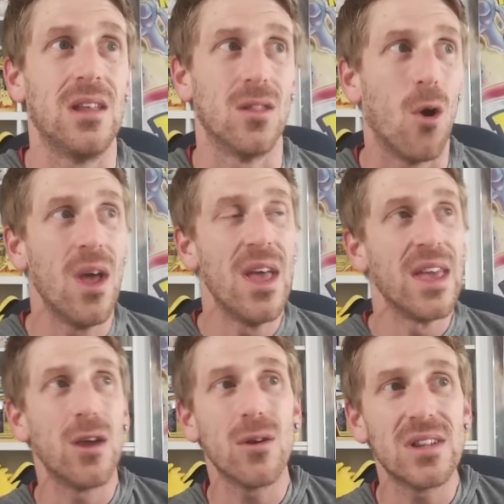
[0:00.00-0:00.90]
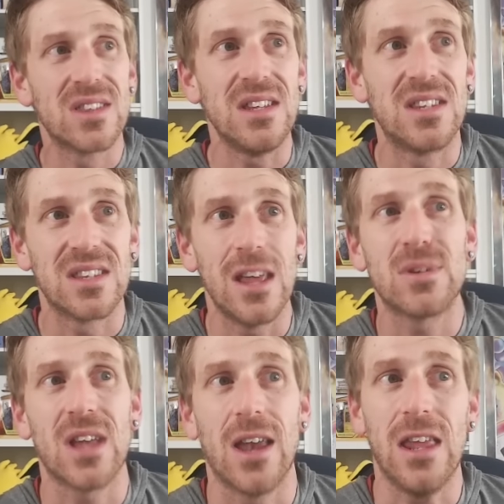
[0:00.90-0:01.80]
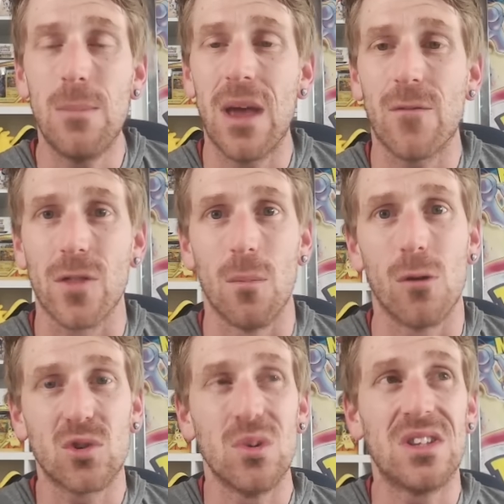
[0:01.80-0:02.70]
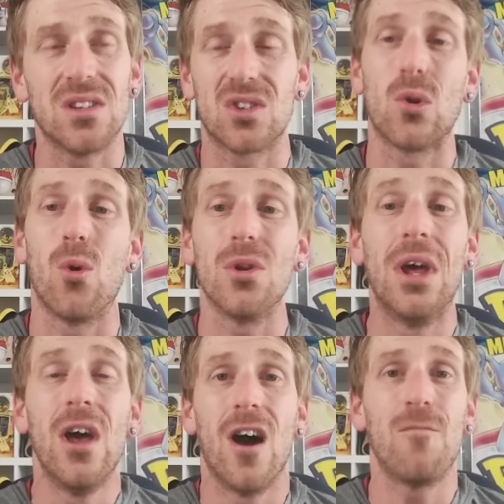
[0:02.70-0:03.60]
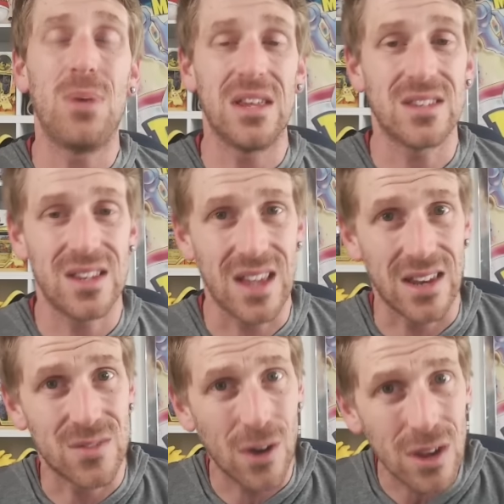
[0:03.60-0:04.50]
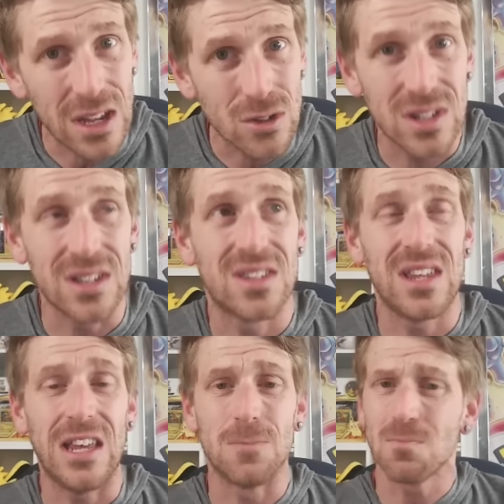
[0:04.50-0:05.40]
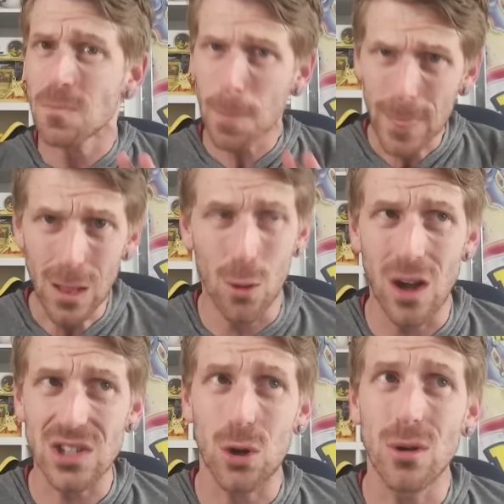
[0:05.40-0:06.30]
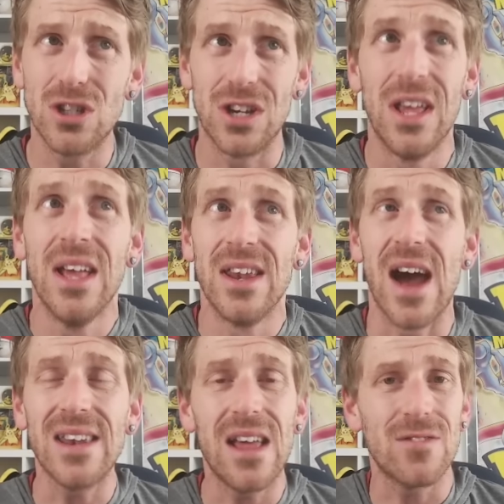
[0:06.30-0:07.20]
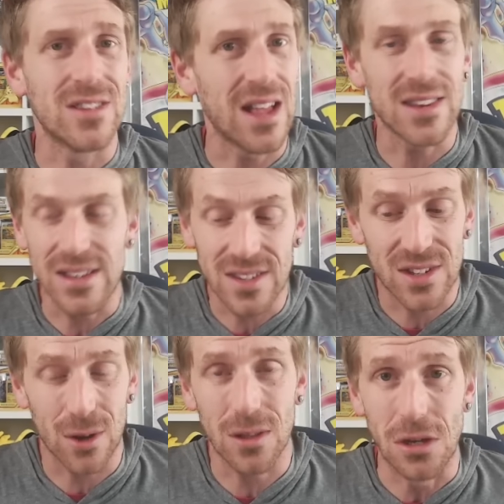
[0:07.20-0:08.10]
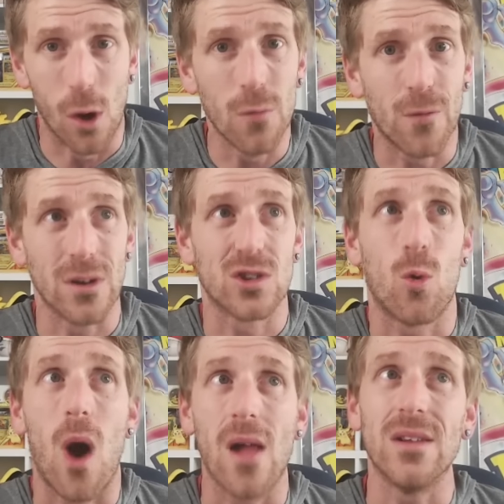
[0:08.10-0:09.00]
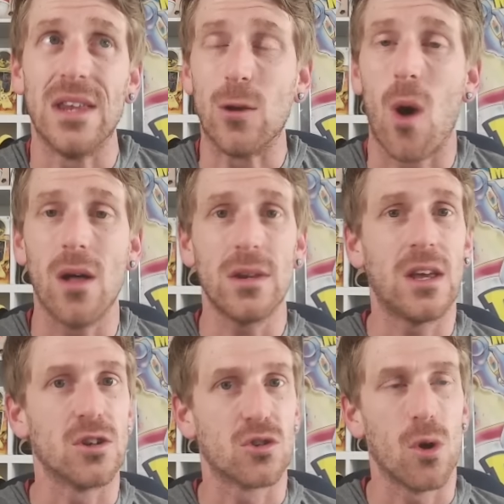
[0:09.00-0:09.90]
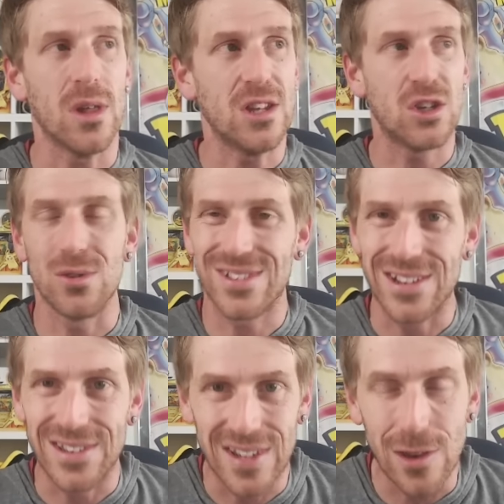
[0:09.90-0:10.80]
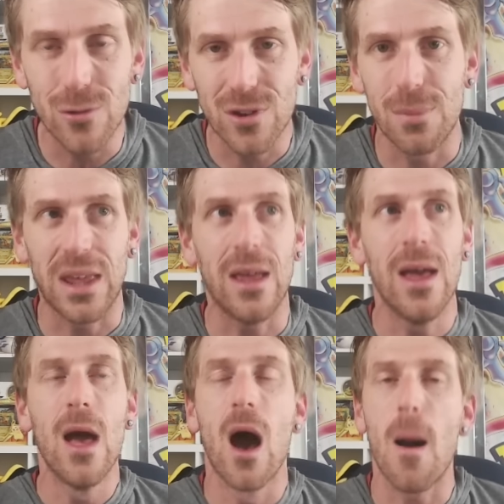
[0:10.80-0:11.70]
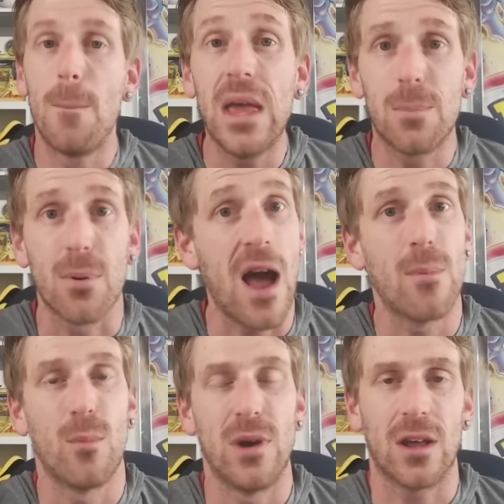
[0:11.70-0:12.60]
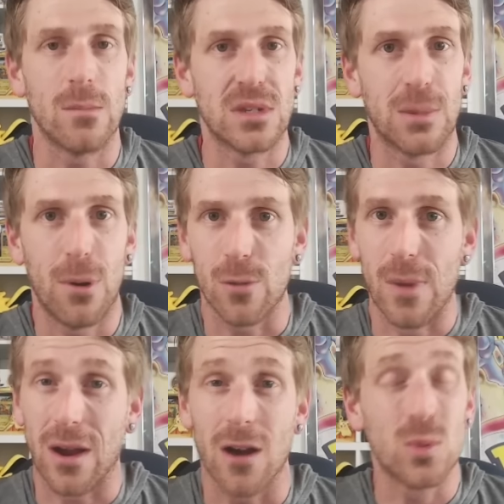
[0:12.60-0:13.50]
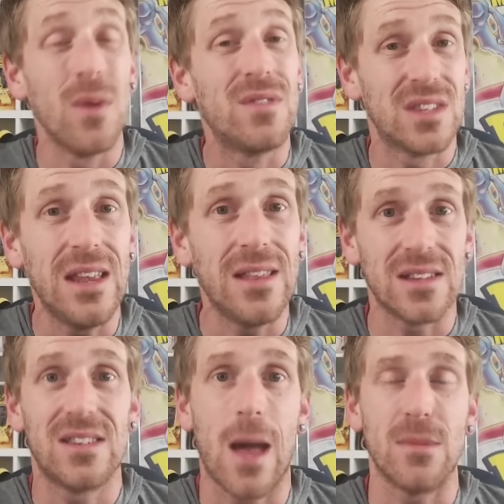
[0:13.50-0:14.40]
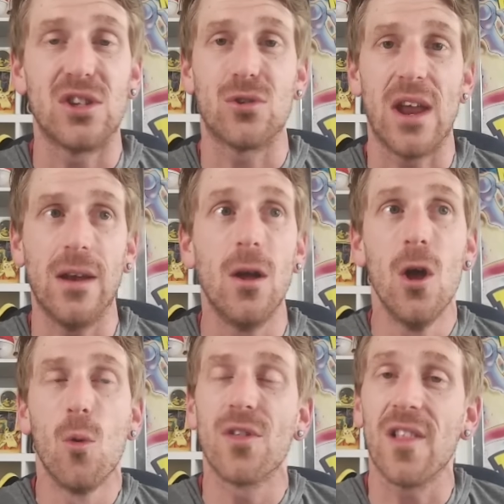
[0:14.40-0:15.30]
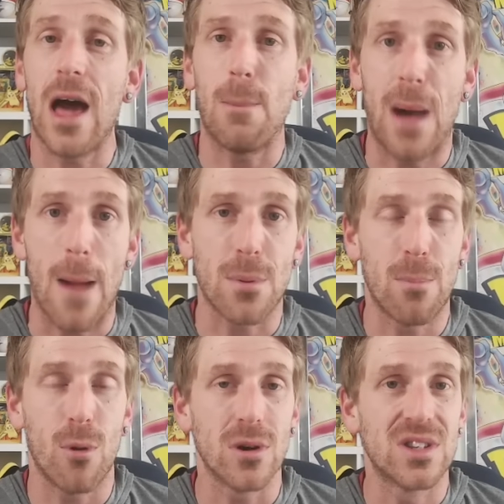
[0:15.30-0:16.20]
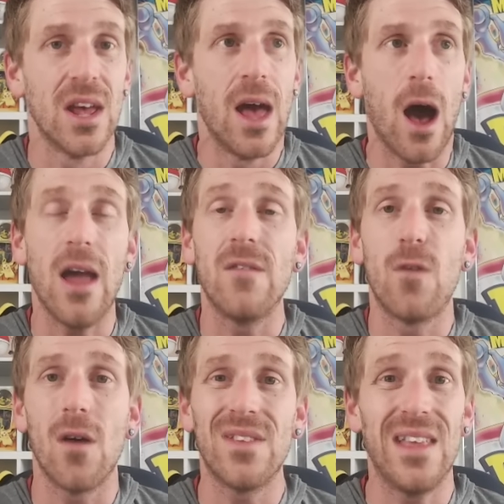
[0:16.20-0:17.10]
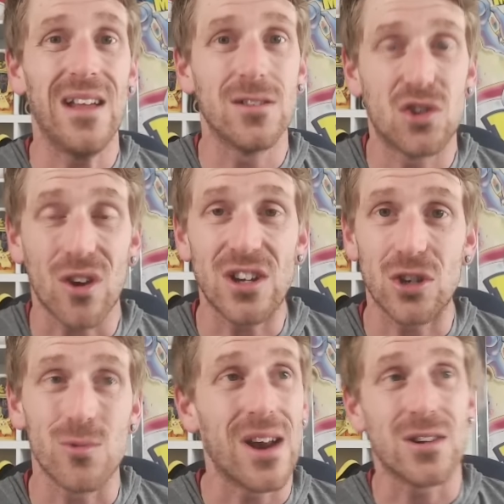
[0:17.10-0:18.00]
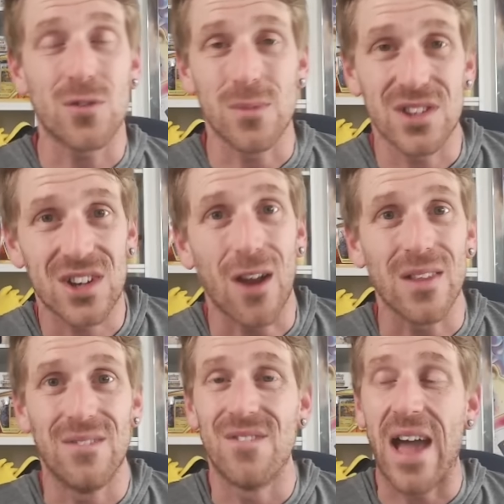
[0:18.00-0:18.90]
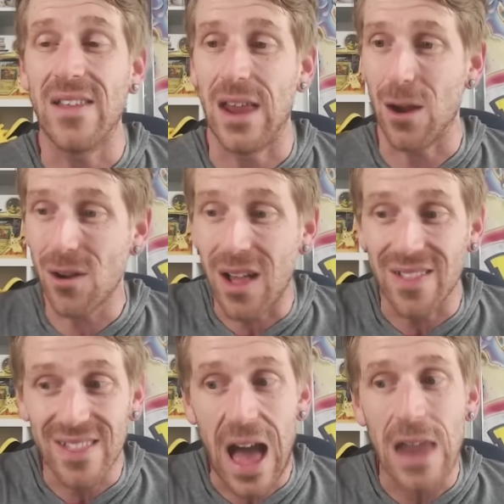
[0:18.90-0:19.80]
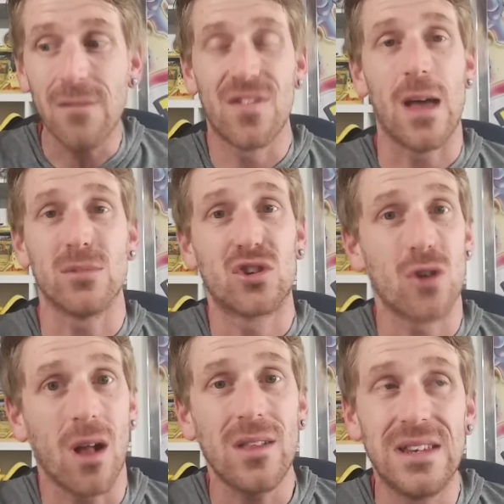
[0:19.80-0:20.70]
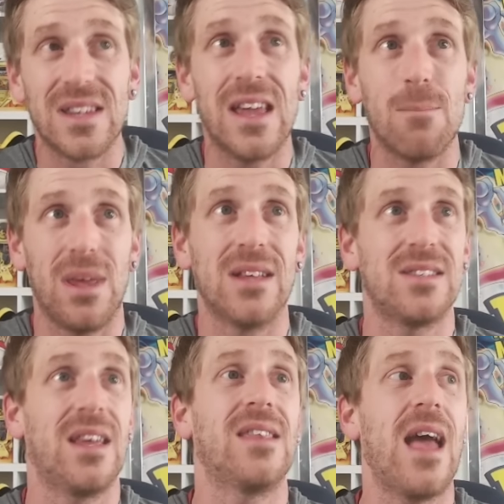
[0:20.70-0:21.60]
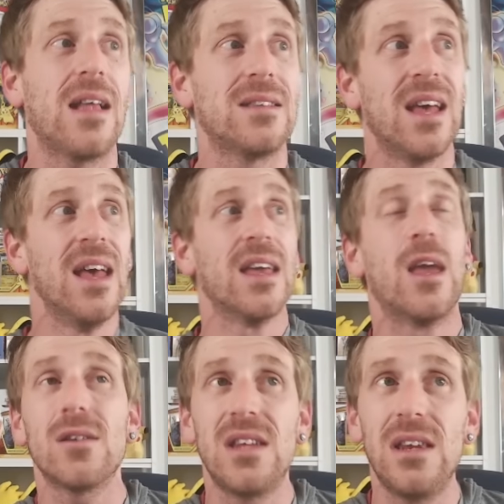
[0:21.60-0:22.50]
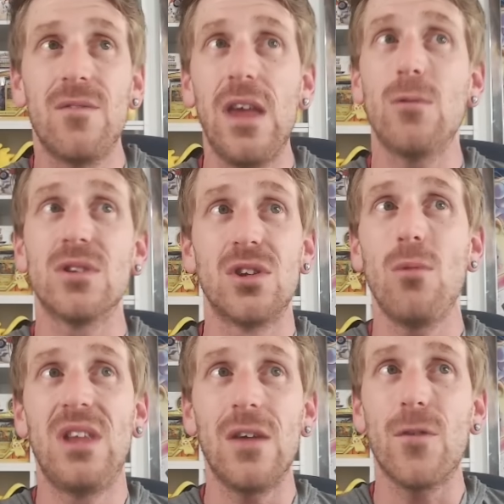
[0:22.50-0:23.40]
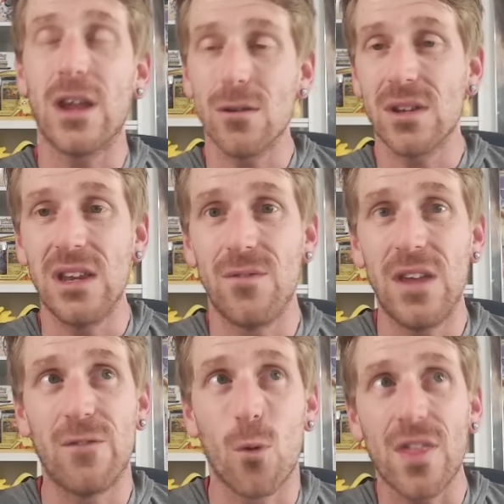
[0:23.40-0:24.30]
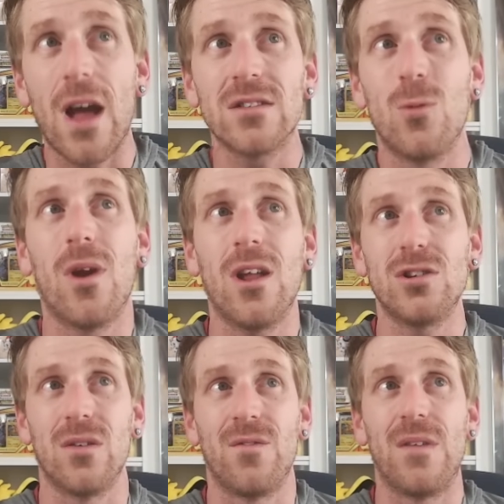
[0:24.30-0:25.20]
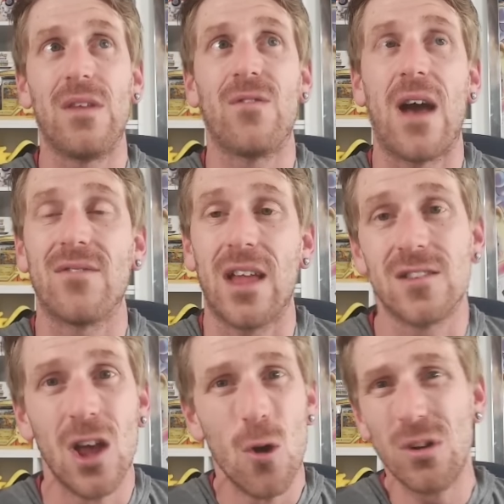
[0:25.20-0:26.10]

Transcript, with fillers: low. Here is the snips on eBay for the most recent sold of PSA 10. It's very interesting to see Lost Origin, not, nef- not necessarily known for its quality. Quality control issues continue to be a big problem when it comes to Pokemon cards. We've seen this demonstrated with a lot of pop reports uh, involving the illustration rares from the Scarlet and Violet era. A lot of them struggling to get PSA 10s. Giratina V was no different. Giratina V, 4,155 10s, which